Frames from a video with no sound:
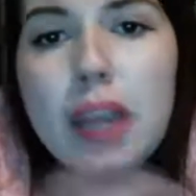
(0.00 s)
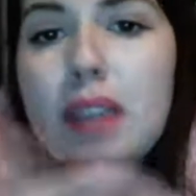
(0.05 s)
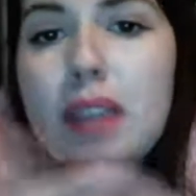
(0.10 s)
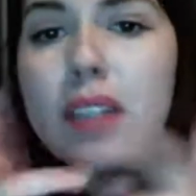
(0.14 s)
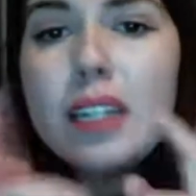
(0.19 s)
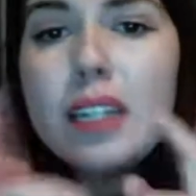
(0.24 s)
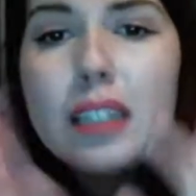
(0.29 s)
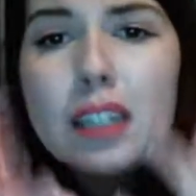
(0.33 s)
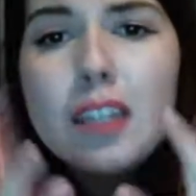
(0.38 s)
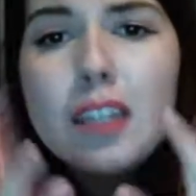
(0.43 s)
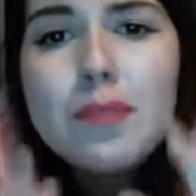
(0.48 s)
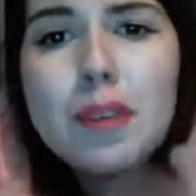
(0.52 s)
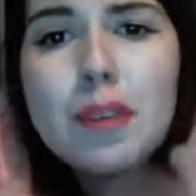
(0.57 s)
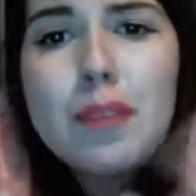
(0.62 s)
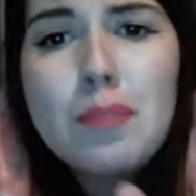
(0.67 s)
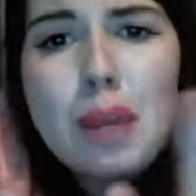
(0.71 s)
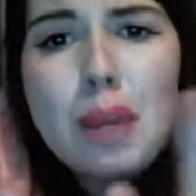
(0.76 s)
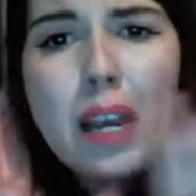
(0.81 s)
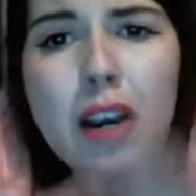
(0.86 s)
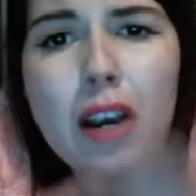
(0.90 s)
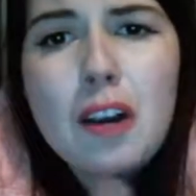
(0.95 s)
Anthony did give
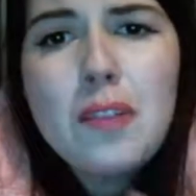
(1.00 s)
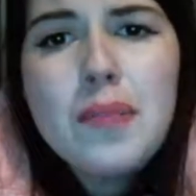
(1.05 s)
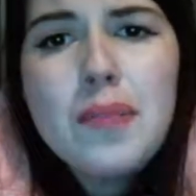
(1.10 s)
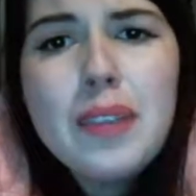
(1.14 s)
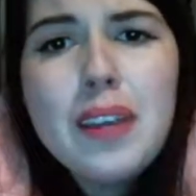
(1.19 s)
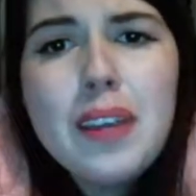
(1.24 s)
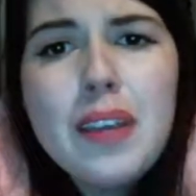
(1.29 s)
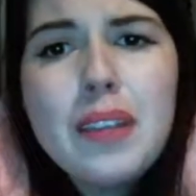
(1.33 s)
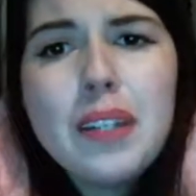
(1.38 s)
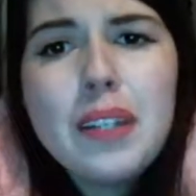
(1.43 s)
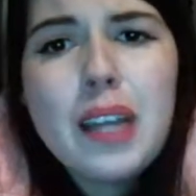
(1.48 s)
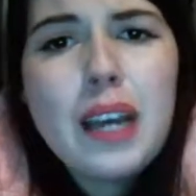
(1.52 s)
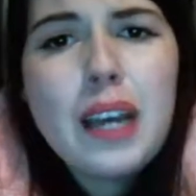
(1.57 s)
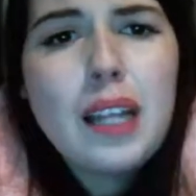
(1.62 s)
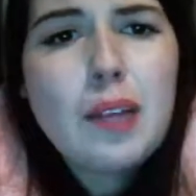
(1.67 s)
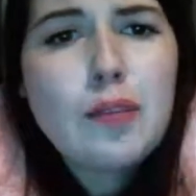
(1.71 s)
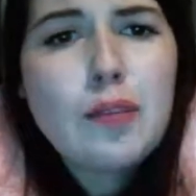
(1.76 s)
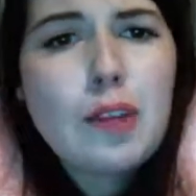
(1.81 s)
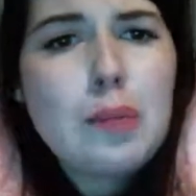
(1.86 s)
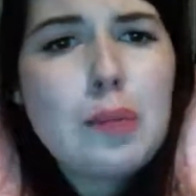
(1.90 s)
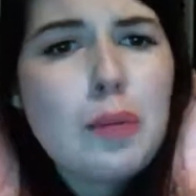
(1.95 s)
me a bear the day
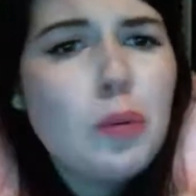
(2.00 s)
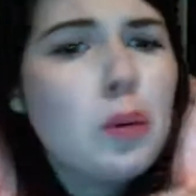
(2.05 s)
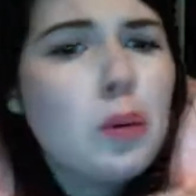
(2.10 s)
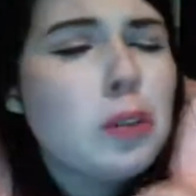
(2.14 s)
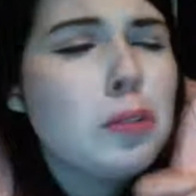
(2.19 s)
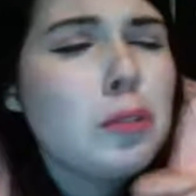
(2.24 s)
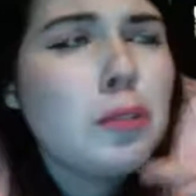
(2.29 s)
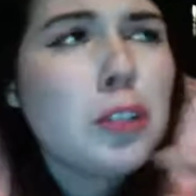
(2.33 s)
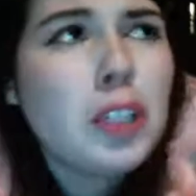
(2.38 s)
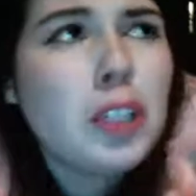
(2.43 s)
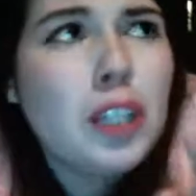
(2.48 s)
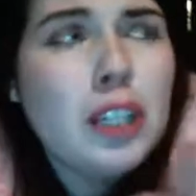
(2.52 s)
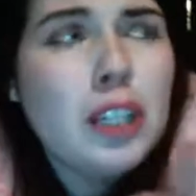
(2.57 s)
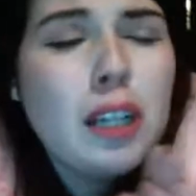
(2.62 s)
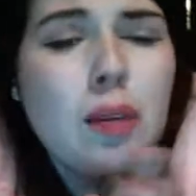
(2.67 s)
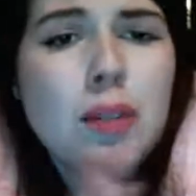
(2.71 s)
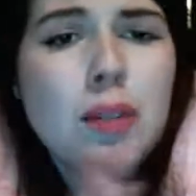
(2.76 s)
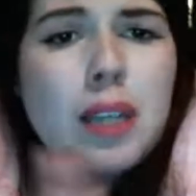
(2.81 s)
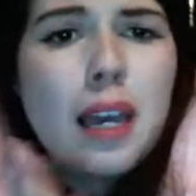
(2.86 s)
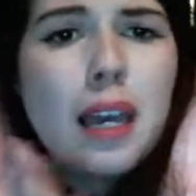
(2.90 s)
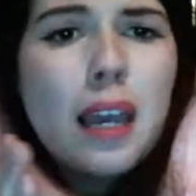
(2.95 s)
I left Rainbow World for
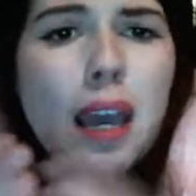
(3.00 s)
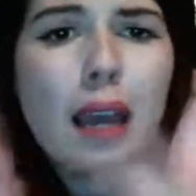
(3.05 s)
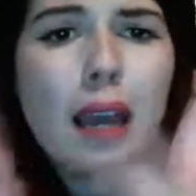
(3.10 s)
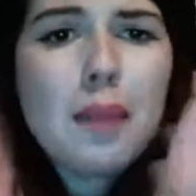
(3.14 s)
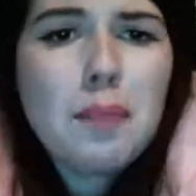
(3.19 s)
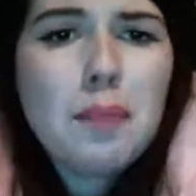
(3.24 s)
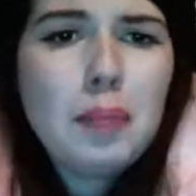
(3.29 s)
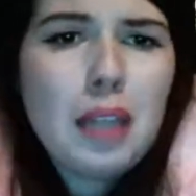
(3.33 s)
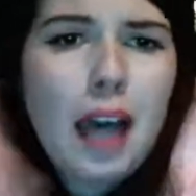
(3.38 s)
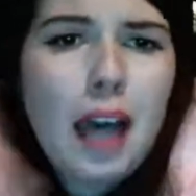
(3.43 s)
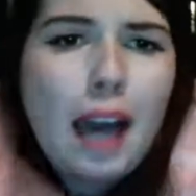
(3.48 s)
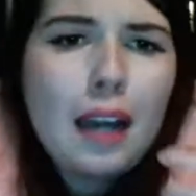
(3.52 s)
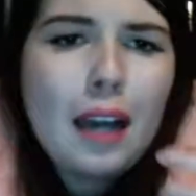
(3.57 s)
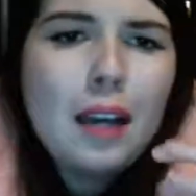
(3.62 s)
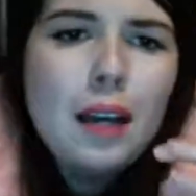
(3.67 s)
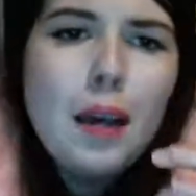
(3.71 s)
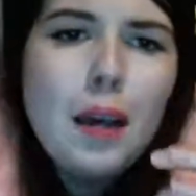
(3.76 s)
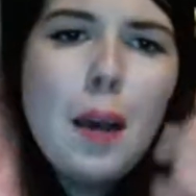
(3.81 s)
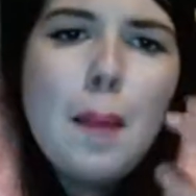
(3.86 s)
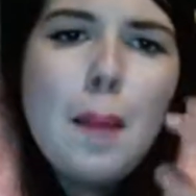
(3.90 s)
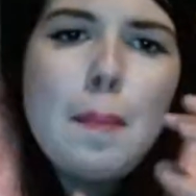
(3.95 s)
good. It was a black
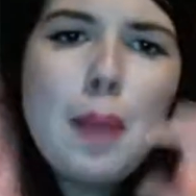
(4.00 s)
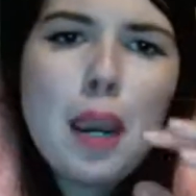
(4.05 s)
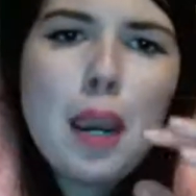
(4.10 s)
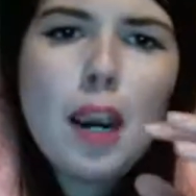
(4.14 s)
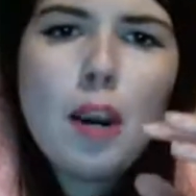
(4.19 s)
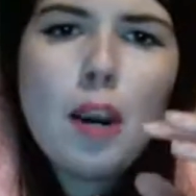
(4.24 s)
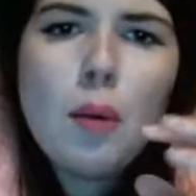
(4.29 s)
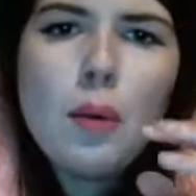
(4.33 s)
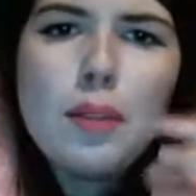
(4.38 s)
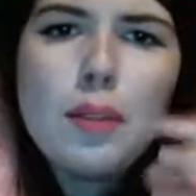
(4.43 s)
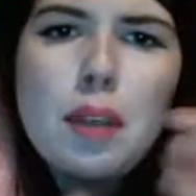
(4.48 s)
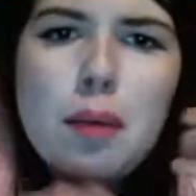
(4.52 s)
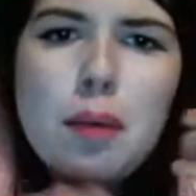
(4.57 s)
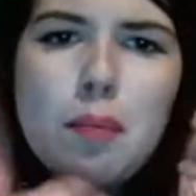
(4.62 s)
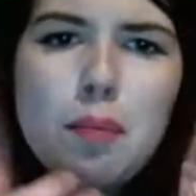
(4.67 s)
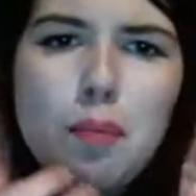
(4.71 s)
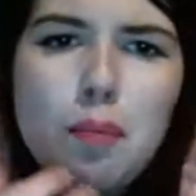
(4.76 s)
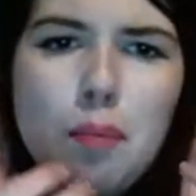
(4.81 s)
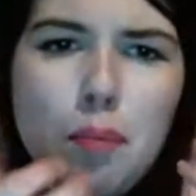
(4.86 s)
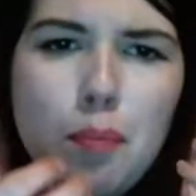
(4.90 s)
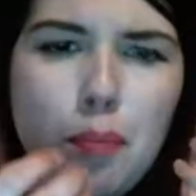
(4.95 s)
bear with
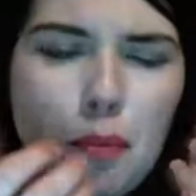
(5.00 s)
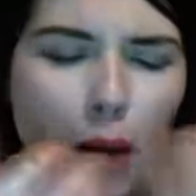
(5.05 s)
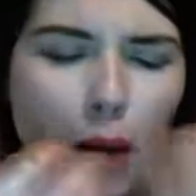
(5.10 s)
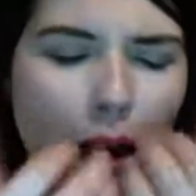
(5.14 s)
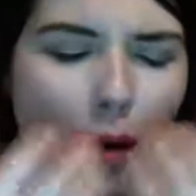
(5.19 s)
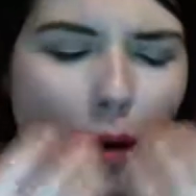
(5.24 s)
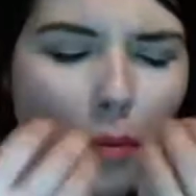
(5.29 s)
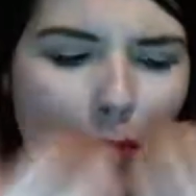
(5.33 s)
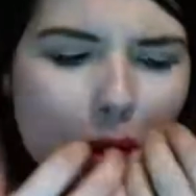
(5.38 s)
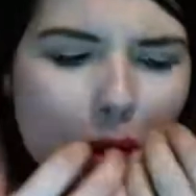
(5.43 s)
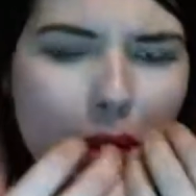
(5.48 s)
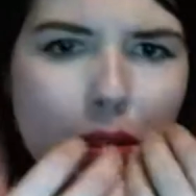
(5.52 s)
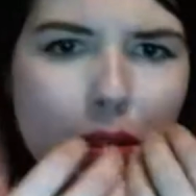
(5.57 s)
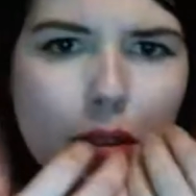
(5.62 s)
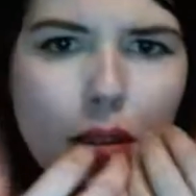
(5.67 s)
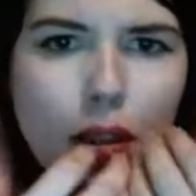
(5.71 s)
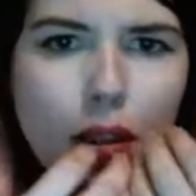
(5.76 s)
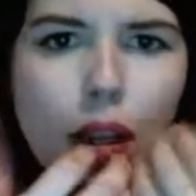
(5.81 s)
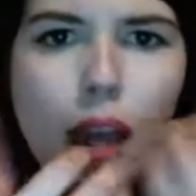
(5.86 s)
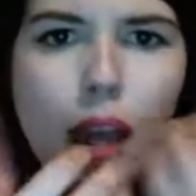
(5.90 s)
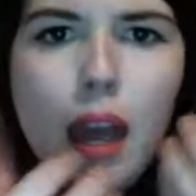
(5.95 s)
a brown
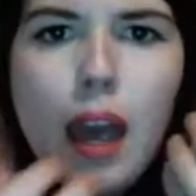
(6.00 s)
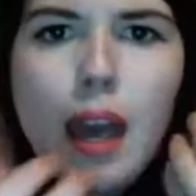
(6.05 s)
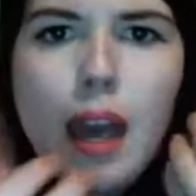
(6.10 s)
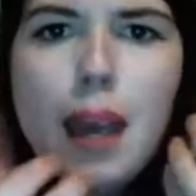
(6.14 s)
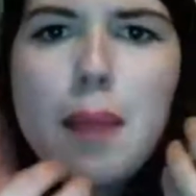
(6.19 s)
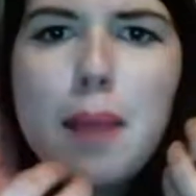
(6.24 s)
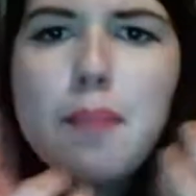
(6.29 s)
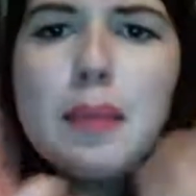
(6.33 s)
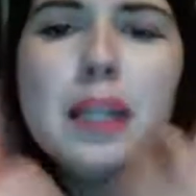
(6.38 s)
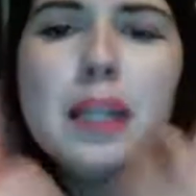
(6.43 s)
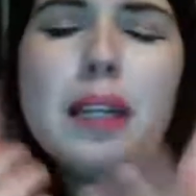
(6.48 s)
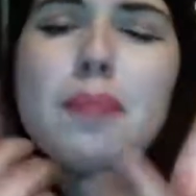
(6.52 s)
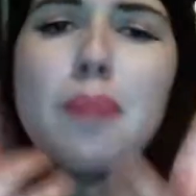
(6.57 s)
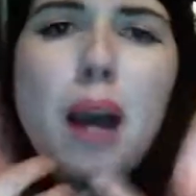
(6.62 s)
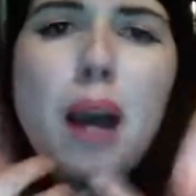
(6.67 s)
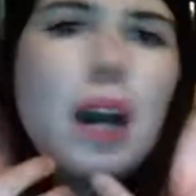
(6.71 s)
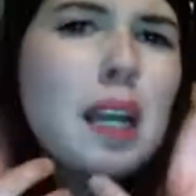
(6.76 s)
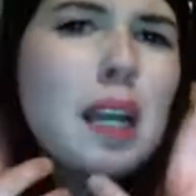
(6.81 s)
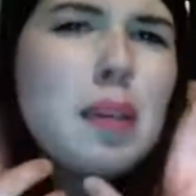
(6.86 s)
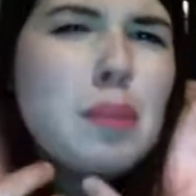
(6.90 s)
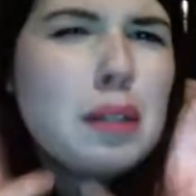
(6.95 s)
muzzle, a beanie
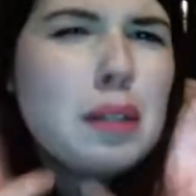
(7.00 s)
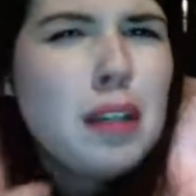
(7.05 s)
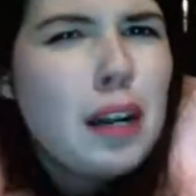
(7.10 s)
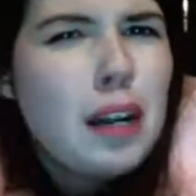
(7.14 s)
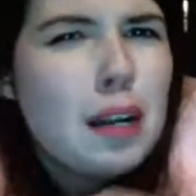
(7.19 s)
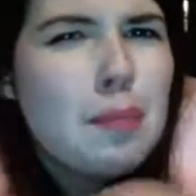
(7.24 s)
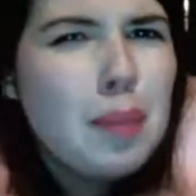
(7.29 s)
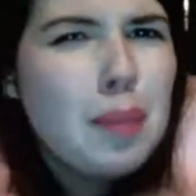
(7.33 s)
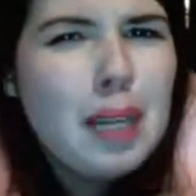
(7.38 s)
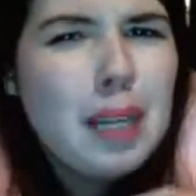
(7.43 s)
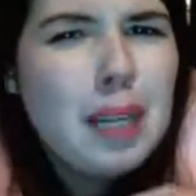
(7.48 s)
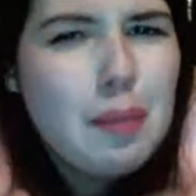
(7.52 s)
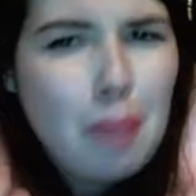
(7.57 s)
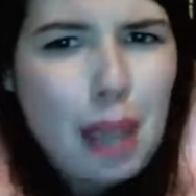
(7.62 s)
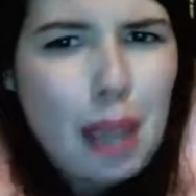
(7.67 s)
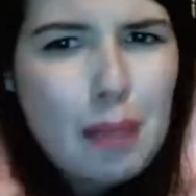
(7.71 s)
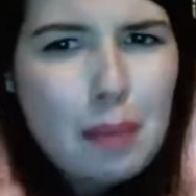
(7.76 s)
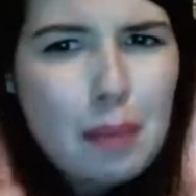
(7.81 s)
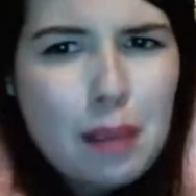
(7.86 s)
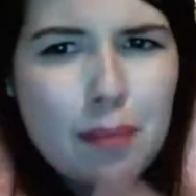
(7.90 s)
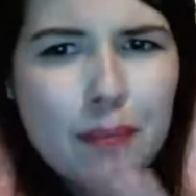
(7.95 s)
body, but not a beanie
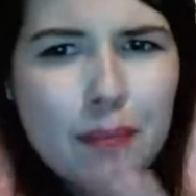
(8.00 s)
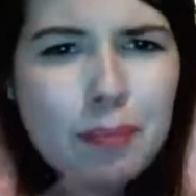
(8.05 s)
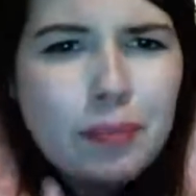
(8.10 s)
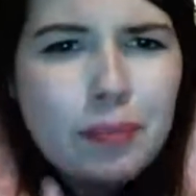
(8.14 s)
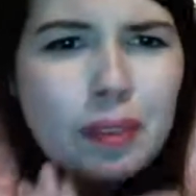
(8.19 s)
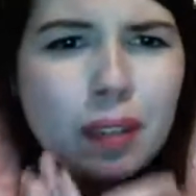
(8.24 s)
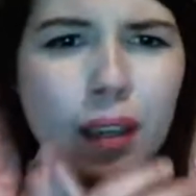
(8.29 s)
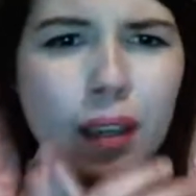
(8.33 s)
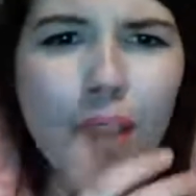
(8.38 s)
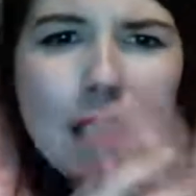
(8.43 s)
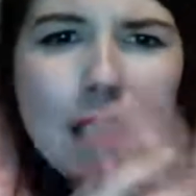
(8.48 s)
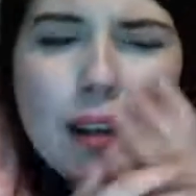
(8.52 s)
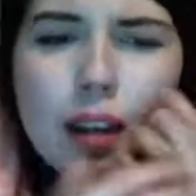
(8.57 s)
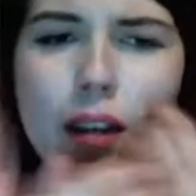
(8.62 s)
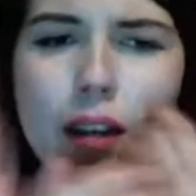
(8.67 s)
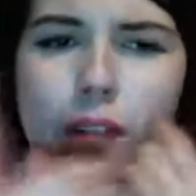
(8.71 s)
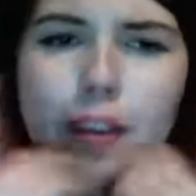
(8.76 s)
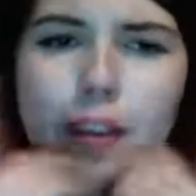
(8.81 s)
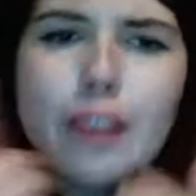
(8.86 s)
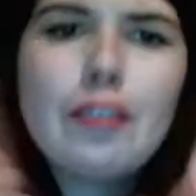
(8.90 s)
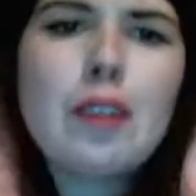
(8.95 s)
baby, and it
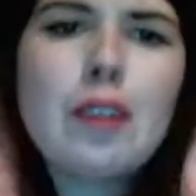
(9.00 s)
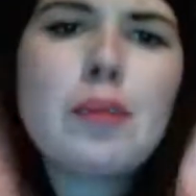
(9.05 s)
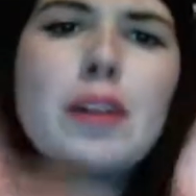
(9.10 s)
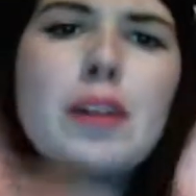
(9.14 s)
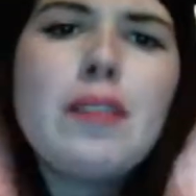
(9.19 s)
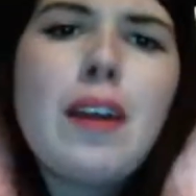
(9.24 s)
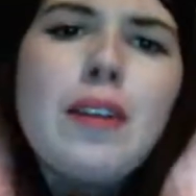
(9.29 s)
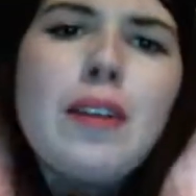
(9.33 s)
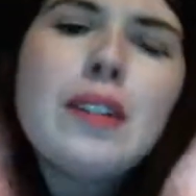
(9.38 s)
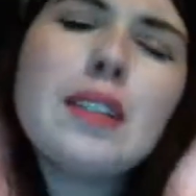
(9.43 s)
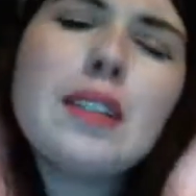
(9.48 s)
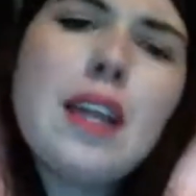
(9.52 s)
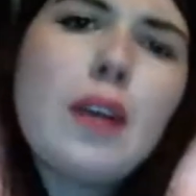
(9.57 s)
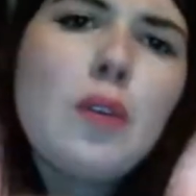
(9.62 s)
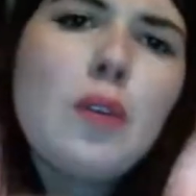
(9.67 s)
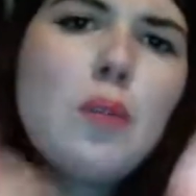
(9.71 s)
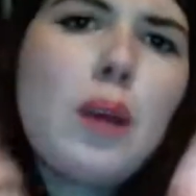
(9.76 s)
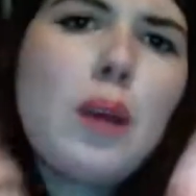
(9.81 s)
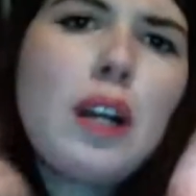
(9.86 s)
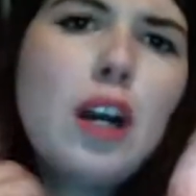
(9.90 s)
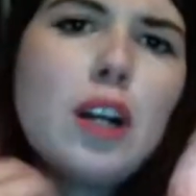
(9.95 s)
had a red ribbon around its
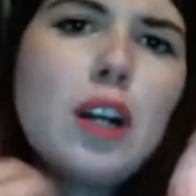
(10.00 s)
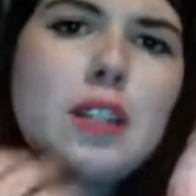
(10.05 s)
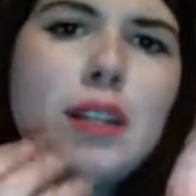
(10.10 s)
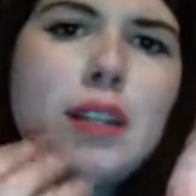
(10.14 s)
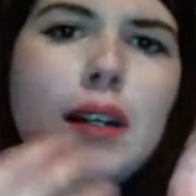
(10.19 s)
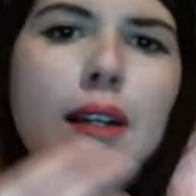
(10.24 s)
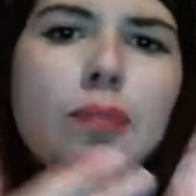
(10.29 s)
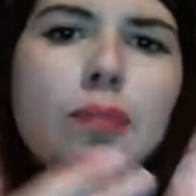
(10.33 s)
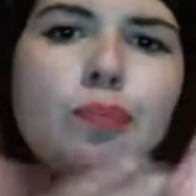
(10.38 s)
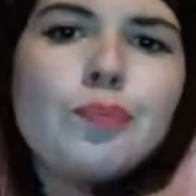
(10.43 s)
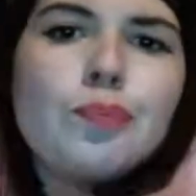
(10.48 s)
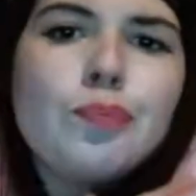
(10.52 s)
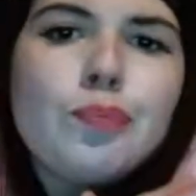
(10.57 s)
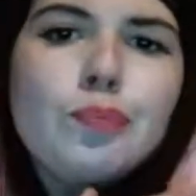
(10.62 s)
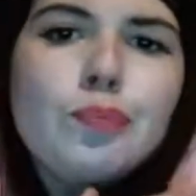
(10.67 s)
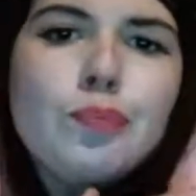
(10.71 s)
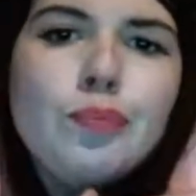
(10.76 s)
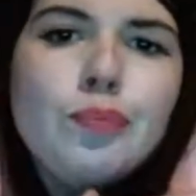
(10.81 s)
neck with white hearts on it.